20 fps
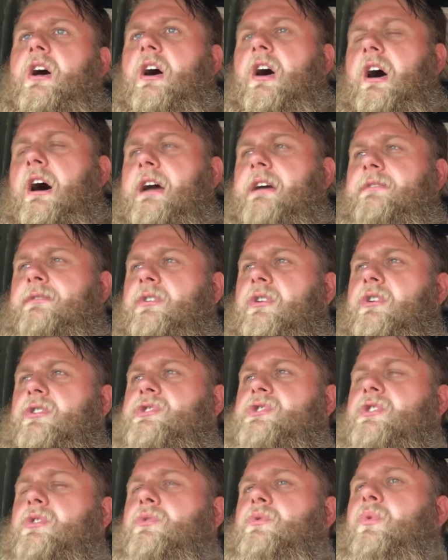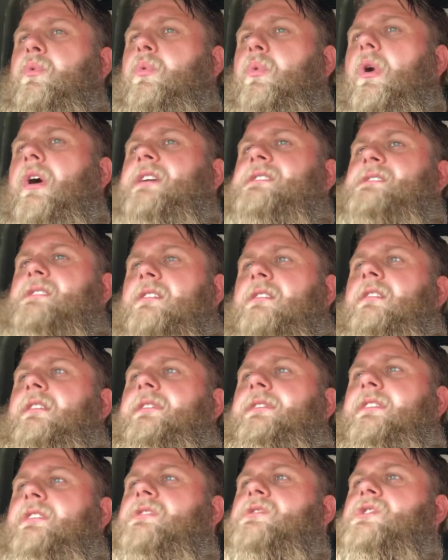I have lost quite a
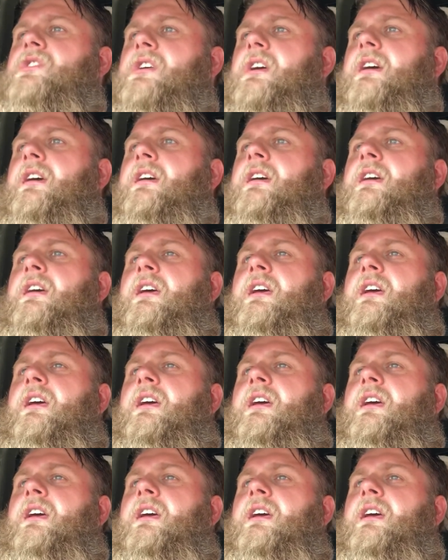lot this year.